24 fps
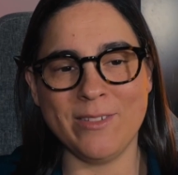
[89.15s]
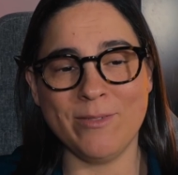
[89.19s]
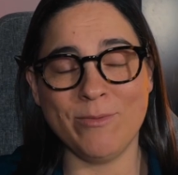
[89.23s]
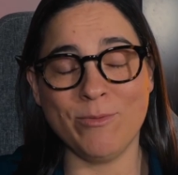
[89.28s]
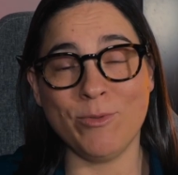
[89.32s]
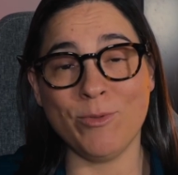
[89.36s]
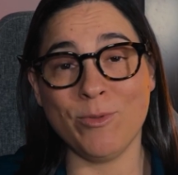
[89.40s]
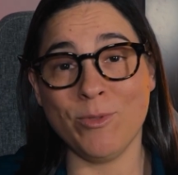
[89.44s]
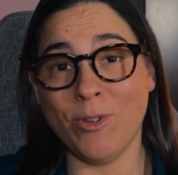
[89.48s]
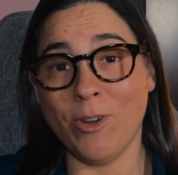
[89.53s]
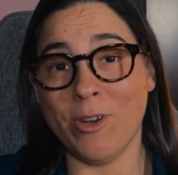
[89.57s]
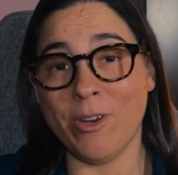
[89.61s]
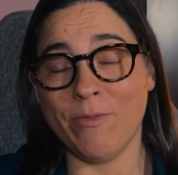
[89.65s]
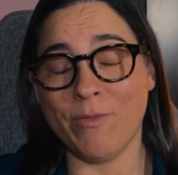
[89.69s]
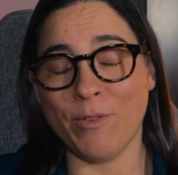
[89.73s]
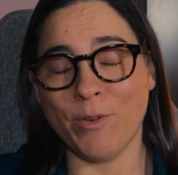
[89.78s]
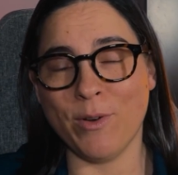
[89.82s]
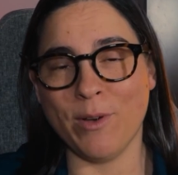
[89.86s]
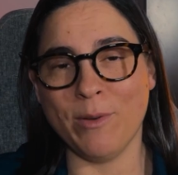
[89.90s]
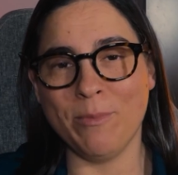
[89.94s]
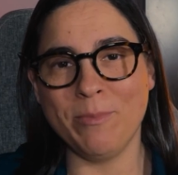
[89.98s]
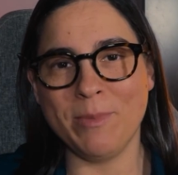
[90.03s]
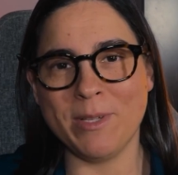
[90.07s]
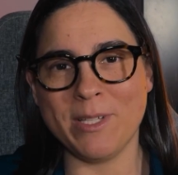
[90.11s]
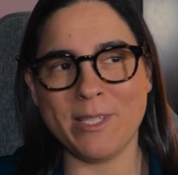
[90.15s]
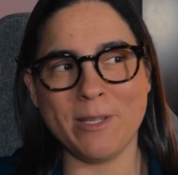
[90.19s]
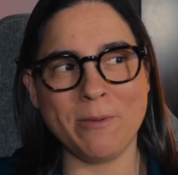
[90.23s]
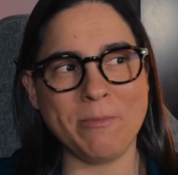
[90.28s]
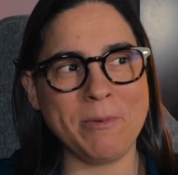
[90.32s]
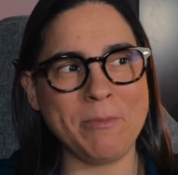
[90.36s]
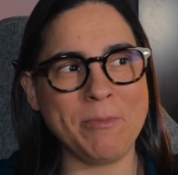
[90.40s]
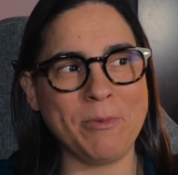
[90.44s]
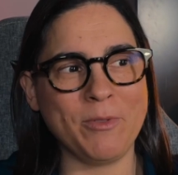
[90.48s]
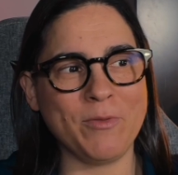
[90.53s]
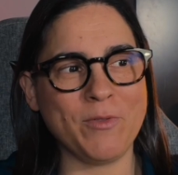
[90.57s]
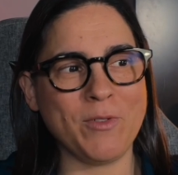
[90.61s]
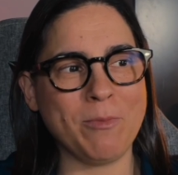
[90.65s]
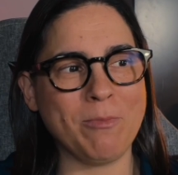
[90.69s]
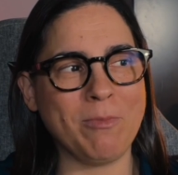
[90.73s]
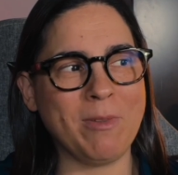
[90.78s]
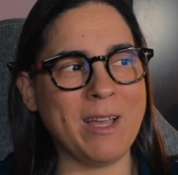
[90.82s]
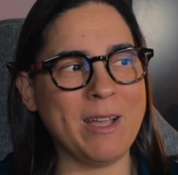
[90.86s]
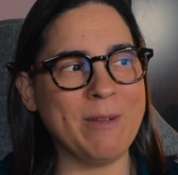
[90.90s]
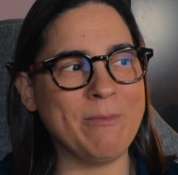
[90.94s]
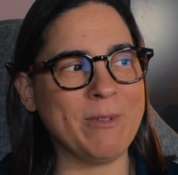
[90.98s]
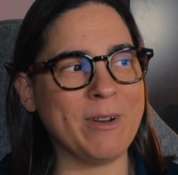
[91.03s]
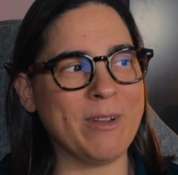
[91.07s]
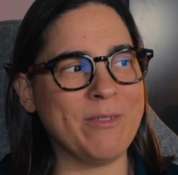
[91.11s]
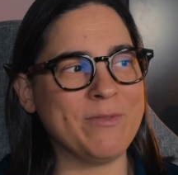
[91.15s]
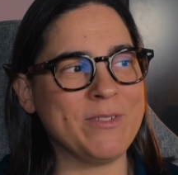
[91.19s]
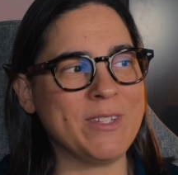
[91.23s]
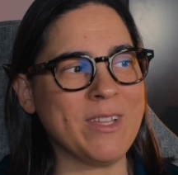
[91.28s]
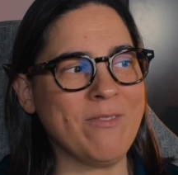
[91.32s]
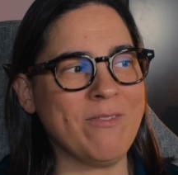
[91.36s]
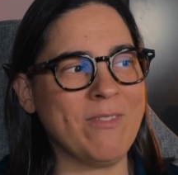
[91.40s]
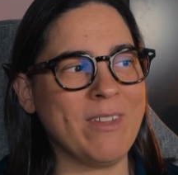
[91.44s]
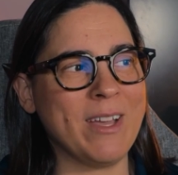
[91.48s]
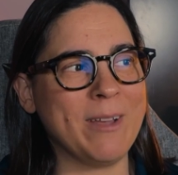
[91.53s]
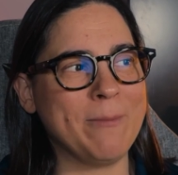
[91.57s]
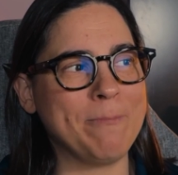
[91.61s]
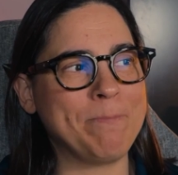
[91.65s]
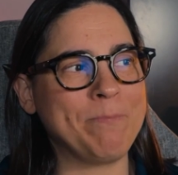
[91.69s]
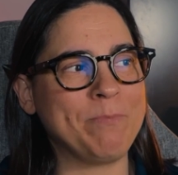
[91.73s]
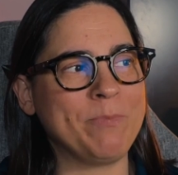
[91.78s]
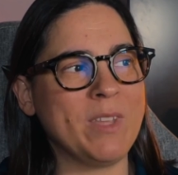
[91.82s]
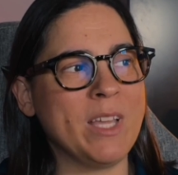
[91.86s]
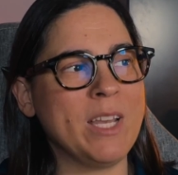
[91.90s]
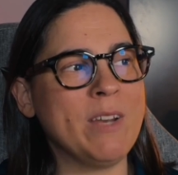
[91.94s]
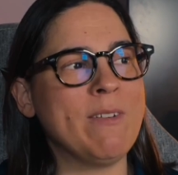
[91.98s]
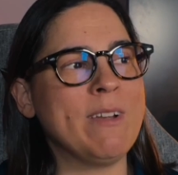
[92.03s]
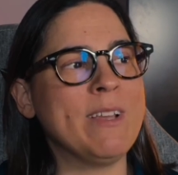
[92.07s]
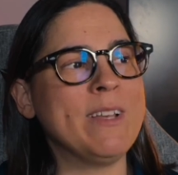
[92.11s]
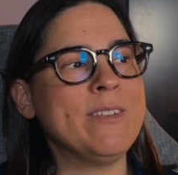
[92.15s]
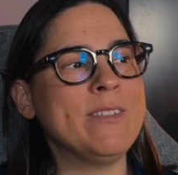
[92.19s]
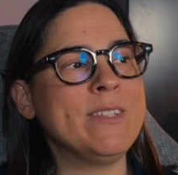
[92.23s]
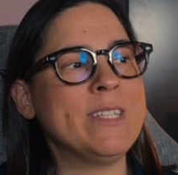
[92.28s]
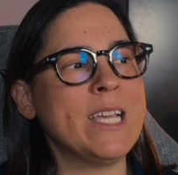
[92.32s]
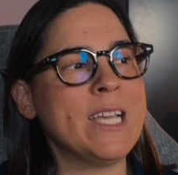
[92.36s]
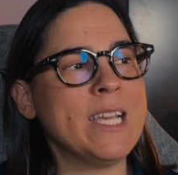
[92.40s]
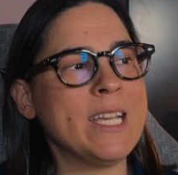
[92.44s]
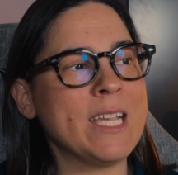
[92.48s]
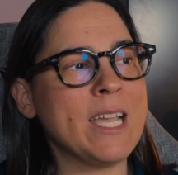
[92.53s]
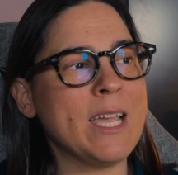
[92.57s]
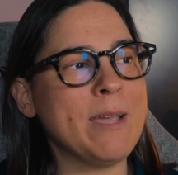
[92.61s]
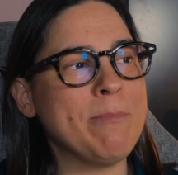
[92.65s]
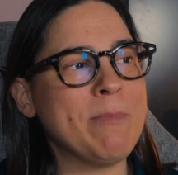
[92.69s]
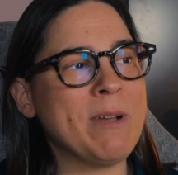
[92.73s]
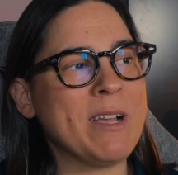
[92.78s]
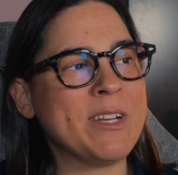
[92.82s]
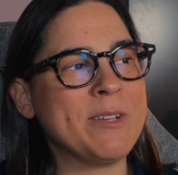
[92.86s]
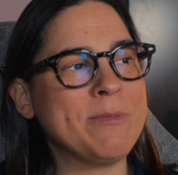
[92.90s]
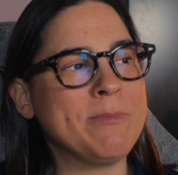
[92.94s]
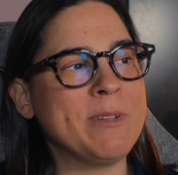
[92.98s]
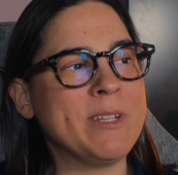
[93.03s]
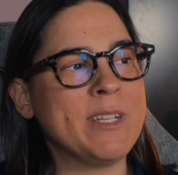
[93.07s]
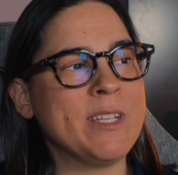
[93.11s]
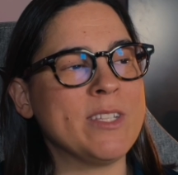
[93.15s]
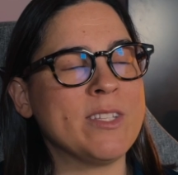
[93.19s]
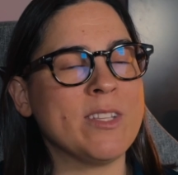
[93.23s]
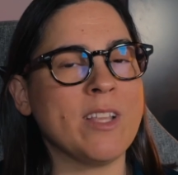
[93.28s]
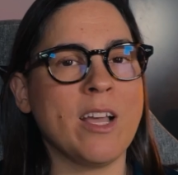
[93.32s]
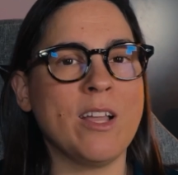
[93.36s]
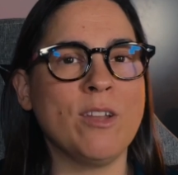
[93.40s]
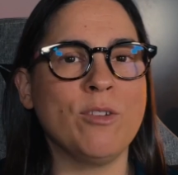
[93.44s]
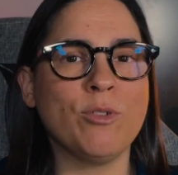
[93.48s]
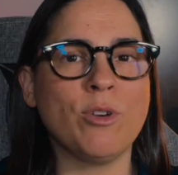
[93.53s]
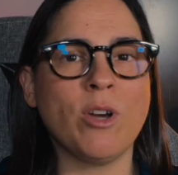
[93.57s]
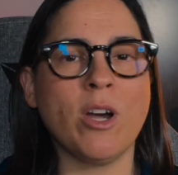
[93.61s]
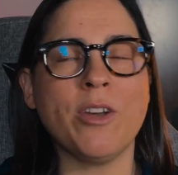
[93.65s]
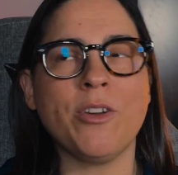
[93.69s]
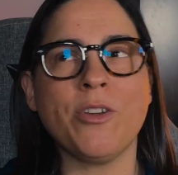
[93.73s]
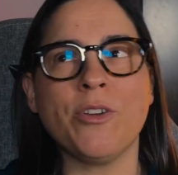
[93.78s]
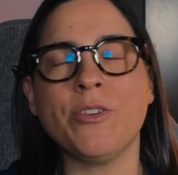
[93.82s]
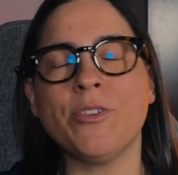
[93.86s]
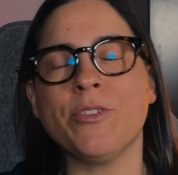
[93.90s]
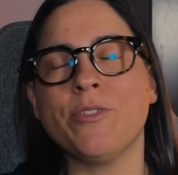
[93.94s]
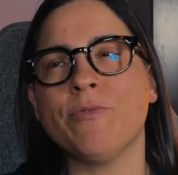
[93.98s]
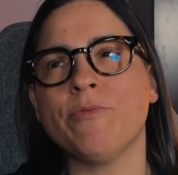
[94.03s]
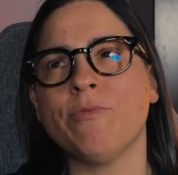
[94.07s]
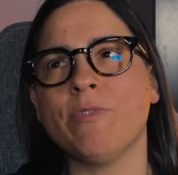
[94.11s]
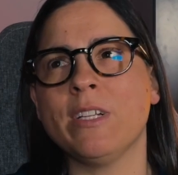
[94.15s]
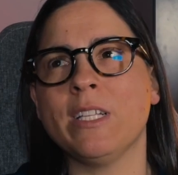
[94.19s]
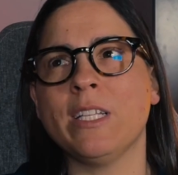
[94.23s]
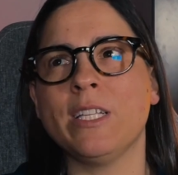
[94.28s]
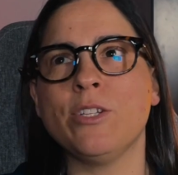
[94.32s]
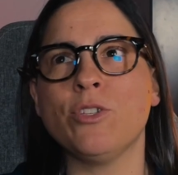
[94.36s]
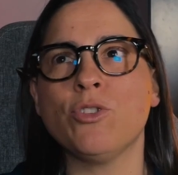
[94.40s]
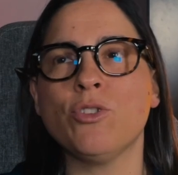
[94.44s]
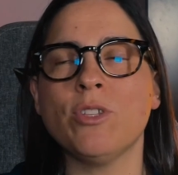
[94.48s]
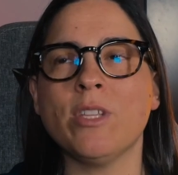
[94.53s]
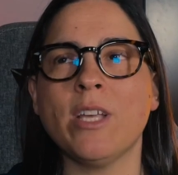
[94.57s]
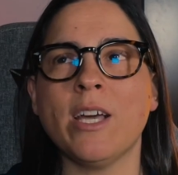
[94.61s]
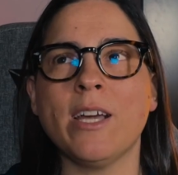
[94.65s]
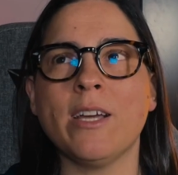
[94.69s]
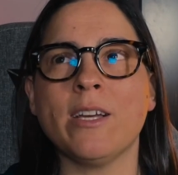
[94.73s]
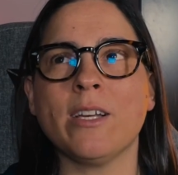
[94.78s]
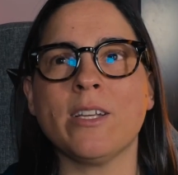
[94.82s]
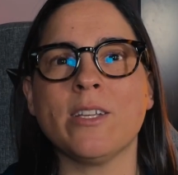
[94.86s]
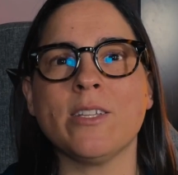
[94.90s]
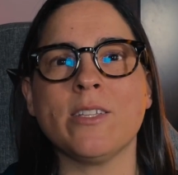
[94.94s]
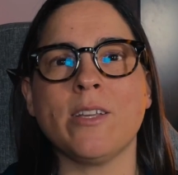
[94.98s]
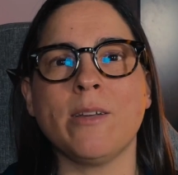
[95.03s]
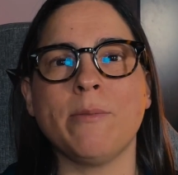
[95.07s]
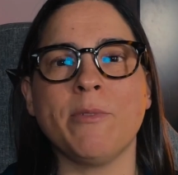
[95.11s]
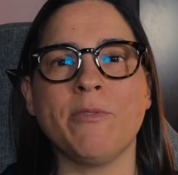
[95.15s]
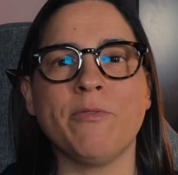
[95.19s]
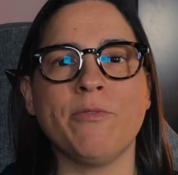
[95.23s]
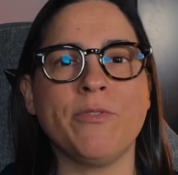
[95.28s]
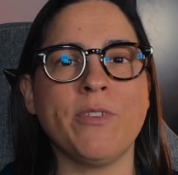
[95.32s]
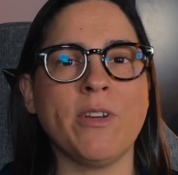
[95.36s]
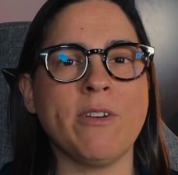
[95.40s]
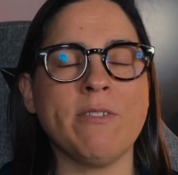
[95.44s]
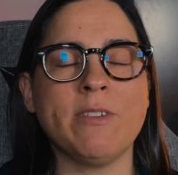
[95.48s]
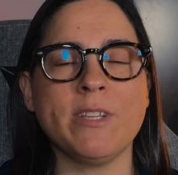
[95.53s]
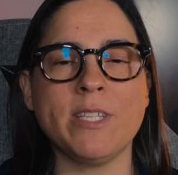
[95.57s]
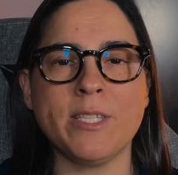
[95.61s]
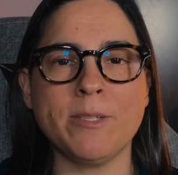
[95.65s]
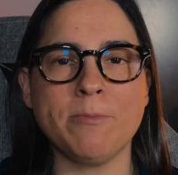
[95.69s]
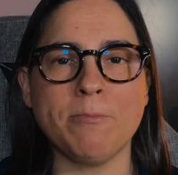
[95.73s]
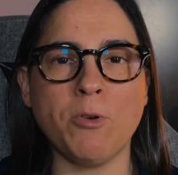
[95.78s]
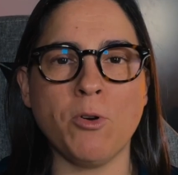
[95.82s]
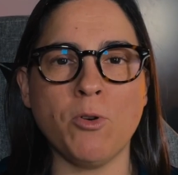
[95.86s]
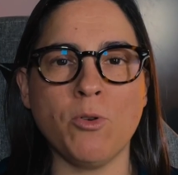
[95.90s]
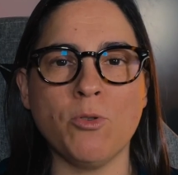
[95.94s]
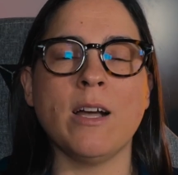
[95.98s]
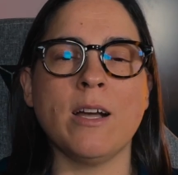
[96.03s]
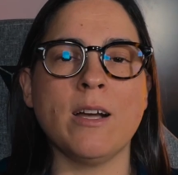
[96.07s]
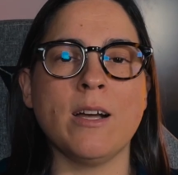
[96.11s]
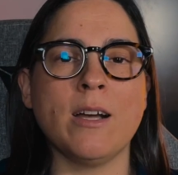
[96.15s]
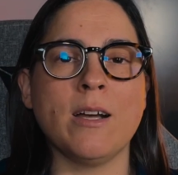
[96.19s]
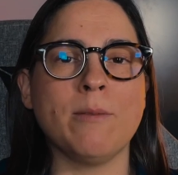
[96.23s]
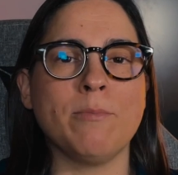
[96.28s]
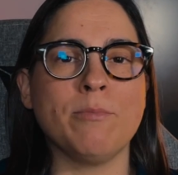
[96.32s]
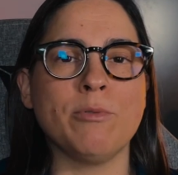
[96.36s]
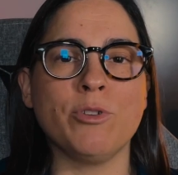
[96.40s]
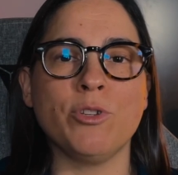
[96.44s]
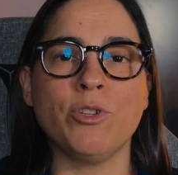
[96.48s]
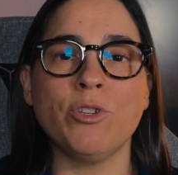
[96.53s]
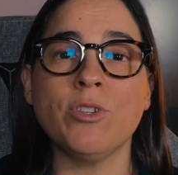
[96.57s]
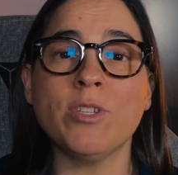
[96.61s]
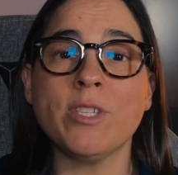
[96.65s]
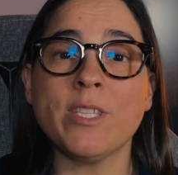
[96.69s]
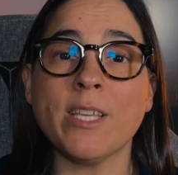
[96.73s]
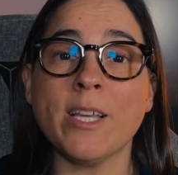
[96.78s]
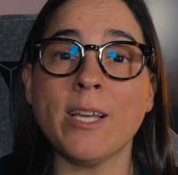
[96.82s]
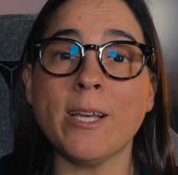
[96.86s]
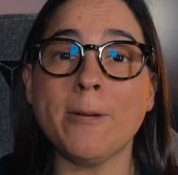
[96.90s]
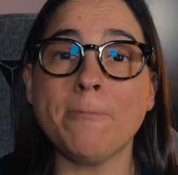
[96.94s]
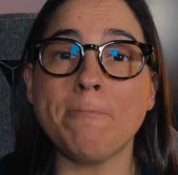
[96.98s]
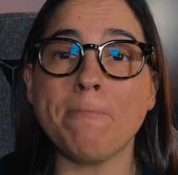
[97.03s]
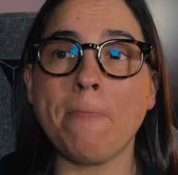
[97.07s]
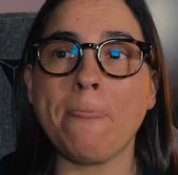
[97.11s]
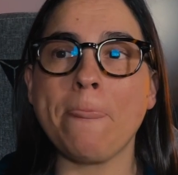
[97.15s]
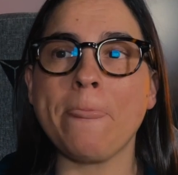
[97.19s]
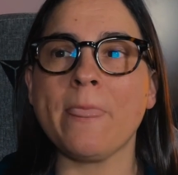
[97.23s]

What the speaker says: Well, not everyone, but some people have complained when I've done that. Anyway, Dan came back to me and he's like, look, I don't really do that because I'm a very small producer.